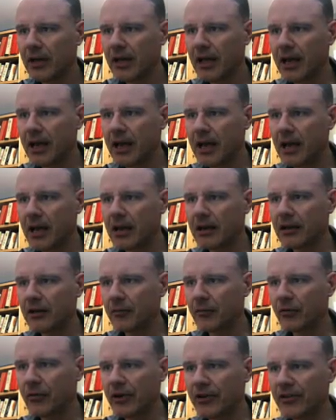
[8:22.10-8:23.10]
and in
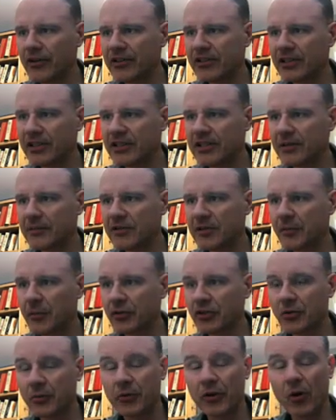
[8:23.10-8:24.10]
parentheses I'm
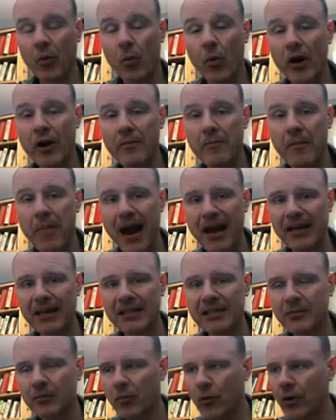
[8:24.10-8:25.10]
supposed to put a 1
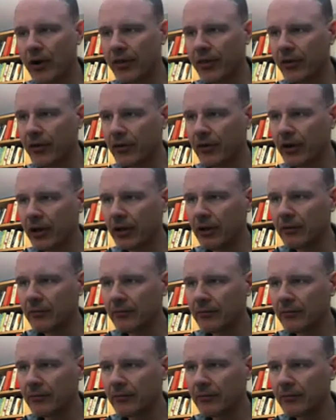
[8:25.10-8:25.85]
minus point 30